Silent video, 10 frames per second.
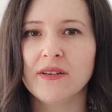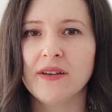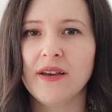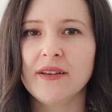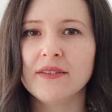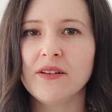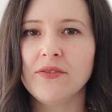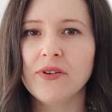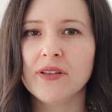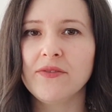and I
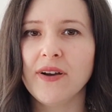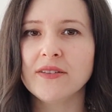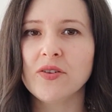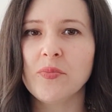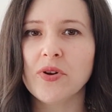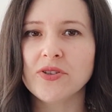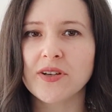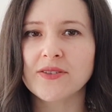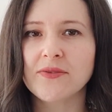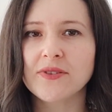deliver advisory
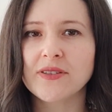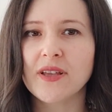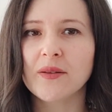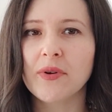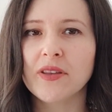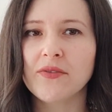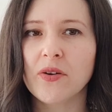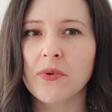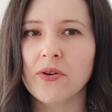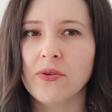projects of Sustainable
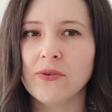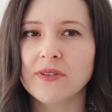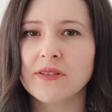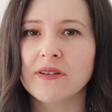Development Goals